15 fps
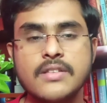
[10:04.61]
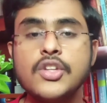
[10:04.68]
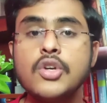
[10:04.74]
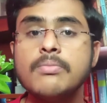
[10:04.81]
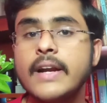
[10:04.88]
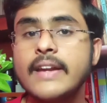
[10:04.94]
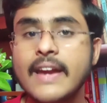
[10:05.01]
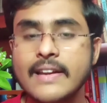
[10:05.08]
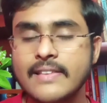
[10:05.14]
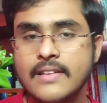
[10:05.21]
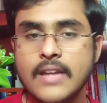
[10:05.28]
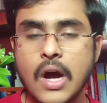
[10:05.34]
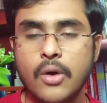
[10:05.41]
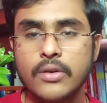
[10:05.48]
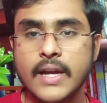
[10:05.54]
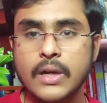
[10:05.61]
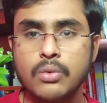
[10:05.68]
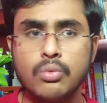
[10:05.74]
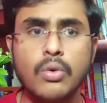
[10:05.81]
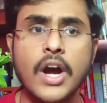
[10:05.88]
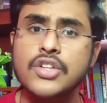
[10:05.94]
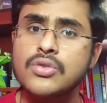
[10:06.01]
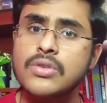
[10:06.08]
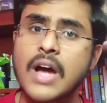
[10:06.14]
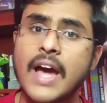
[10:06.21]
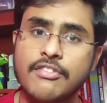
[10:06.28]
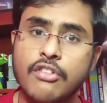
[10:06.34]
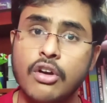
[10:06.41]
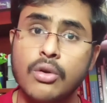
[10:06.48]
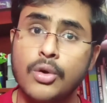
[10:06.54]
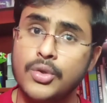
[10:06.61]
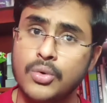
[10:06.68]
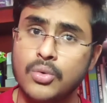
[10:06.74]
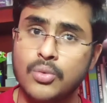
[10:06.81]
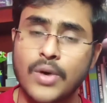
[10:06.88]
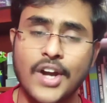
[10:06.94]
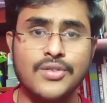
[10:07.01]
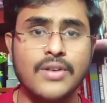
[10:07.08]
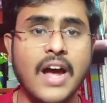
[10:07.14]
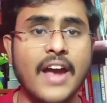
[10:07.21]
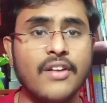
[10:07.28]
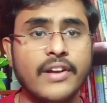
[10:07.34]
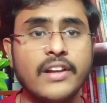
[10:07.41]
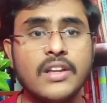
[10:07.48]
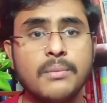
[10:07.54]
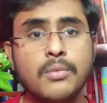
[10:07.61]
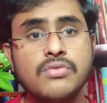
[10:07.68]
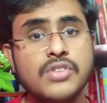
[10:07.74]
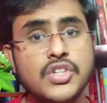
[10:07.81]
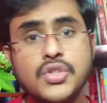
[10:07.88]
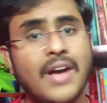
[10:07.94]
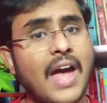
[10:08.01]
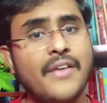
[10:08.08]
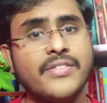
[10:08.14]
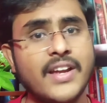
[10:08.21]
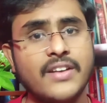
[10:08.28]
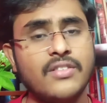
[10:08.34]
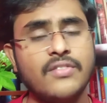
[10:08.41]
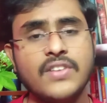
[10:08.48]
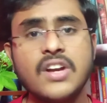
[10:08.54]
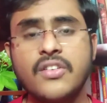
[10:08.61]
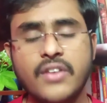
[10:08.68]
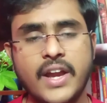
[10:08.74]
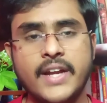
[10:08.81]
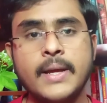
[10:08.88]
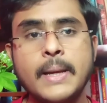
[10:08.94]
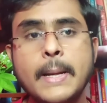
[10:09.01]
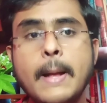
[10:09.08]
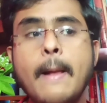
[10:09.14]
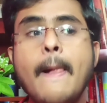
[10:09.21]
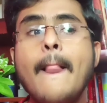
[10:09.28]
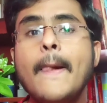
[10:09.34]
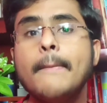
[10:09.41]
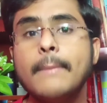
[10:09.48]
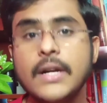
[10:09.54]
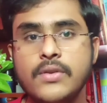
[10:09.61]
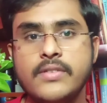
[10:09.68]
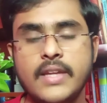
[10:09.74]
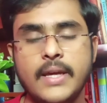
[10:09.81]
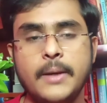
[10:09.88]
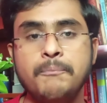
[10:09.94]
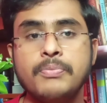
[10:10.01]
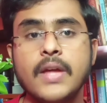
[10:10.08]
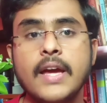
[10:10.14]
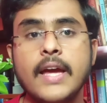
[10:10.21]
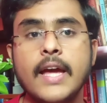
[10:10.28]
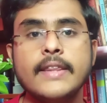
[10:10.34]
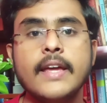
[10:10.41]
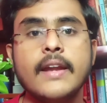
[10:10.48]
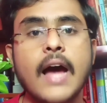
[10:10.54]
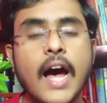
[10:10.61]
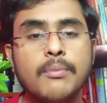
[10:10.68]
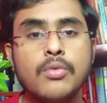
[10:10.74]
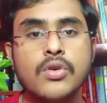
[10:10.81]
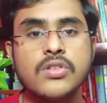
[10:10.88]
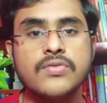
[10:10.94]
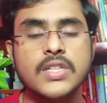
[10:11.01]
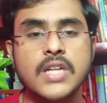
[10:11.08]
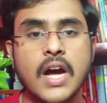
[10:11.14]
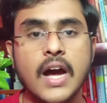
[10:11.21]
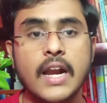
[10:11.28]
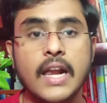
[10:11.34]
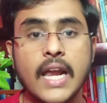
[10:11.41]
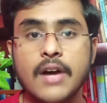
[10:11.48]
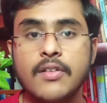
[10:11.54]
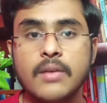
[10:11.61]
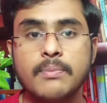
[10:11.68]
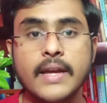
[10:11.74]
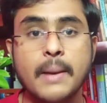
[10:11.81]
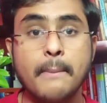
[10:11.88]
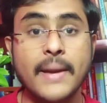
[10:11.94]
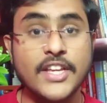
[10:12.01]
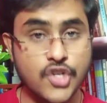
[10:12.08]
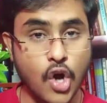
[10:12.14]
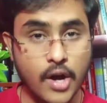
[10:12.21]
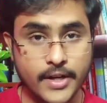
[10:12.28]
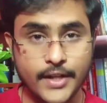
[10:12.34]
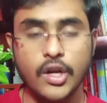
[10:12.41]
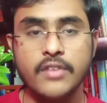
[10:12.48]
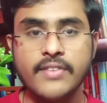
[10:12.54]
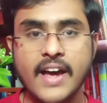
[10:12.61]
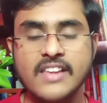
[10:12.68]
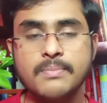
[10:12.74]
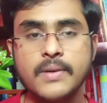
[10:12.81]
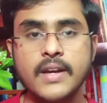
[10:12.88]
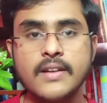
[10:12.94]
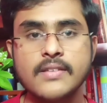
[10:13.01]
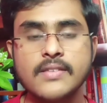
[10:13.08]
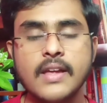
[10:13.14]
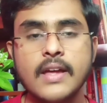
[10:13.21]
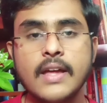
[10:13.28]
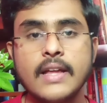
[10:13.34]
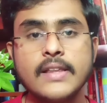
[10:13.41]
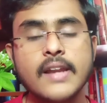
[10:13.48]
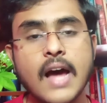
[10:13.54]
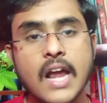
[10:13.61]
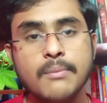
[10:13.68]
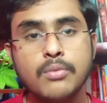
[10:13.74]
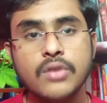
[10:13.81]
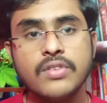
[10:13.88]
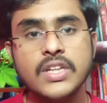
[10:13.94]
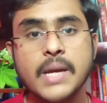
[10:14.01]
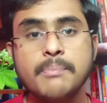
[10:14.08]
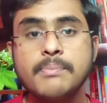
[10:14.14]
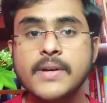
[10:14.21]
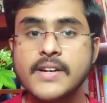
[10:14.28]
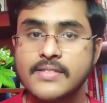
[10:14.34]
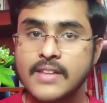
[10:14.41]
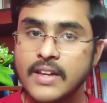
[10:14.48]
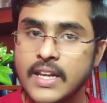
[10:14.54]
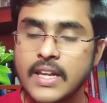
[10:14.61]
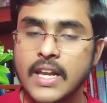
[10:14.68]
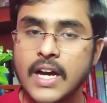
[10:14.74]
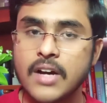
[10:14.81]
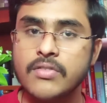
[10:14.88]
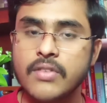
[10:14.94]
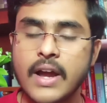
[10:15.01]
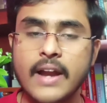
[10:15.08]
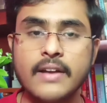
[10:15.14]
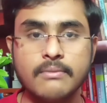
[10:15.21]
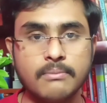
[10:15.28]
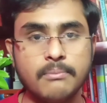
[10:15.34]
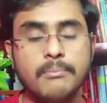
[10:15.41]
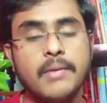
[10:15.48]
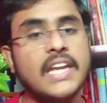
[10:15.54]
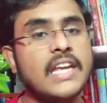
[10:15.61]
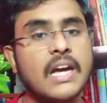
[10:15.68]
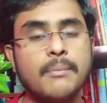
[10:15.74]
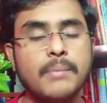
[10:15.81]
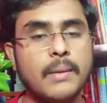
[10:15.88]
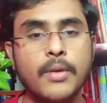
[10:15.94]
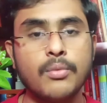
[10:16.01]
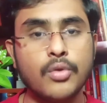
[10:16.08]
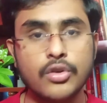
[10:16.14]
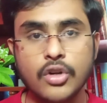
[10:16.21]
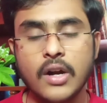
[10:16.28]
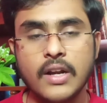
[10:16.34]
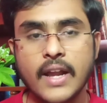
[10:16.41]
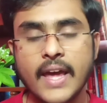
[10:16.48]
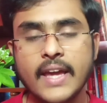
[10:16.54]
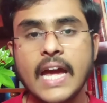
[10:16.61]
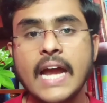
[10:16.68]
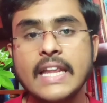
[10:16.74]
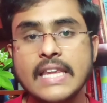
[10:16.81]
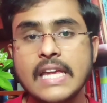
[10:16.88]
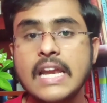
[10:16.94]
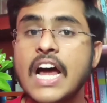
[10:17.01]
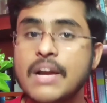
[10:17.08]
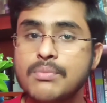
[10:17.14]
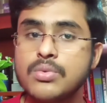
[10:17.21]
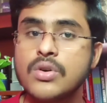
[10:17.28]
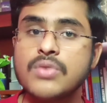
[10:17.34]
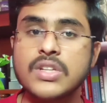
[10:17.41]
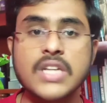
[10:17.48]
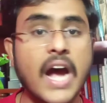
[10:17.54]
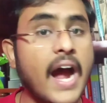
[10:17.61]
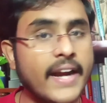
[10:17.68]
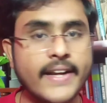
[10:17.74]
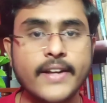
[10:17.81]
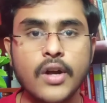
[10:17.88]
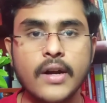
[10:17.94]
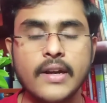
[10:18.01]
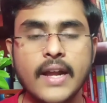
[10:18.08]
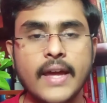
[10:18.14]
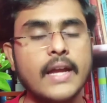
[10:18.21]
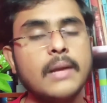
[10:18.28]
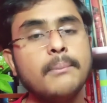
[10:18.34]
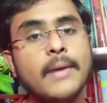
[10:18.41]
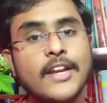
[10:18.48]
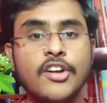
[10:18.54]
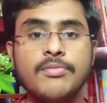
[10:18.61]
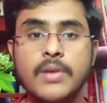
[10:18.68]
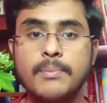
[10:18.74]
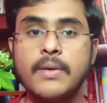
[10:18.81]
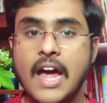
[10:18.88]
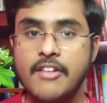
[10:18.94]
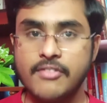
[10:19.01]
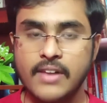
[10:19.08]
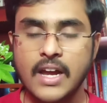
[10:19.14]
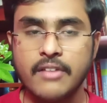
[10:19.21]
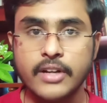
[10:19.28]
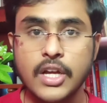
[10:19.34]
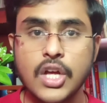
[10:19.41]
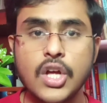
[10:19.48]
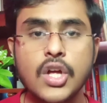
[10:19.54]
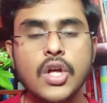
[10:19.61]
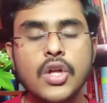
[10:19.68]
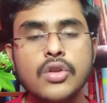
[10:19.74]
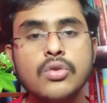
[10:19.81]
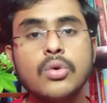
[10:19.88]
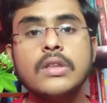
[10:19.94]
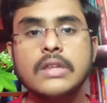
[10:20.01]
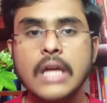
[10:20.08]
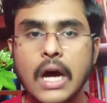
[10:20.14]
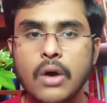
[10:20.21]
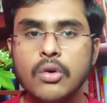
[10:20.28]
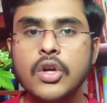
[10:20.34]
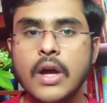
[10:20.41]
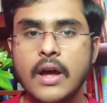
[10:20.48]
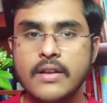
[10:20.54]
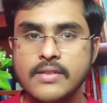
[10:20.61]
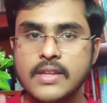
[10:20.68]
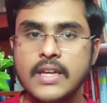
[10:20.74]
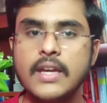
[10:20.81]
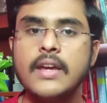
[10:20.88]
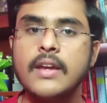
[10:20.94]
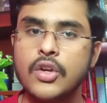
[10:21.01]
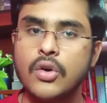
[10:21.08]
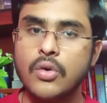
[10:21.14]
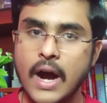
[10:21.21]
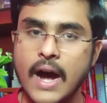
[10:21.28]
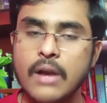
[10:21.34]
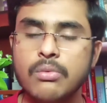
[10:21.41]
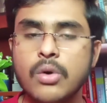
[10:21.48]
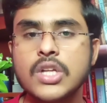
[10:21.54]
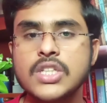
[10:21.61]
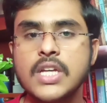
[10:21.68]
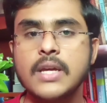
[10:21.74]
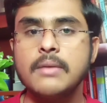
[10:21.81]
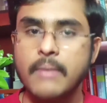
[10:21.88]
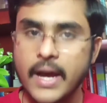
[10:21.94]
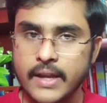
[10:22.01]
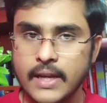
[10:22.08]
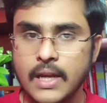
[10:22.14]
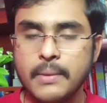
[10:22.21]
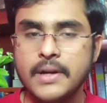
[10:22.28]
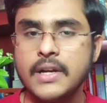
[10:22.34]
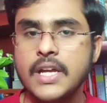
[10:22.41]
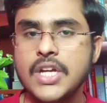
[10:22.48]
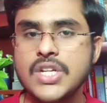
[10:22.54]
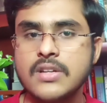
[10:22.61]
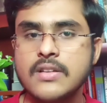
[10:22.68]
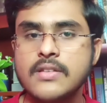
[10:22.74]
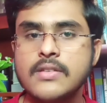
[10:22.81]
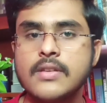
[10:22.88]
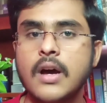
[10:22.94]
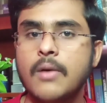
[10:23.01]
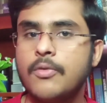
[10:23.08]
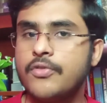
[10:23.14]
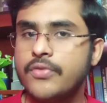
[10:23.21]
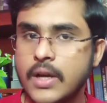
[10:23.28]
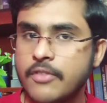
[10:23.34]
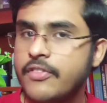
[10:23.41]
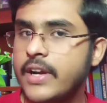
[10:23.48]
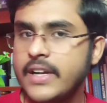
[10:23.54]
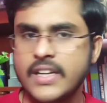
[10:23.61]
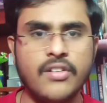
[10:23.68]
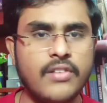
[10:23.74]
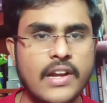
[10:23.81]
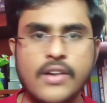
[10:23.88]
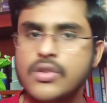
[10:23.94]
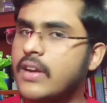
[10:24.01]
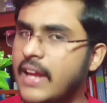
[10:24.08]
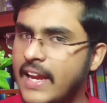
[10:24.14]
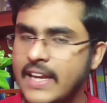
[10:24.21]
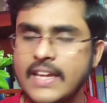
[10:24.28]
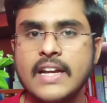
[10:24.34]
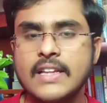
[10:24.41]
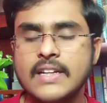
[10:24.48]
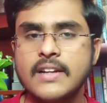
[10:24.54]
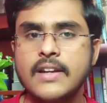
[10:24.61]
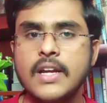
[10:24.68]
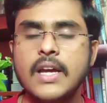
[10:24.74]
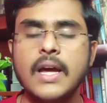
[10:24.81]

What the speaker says: Then you might get the doubt that why should I follow you? Why should I read the books which you have said, which are great? But you see, there are books which are loved by a majority of aspects. There are books which I personally love and many of people would not like, and there are books which I did not like and many of people have loved. So thou you are watching my recommendations of the winter reads or any other.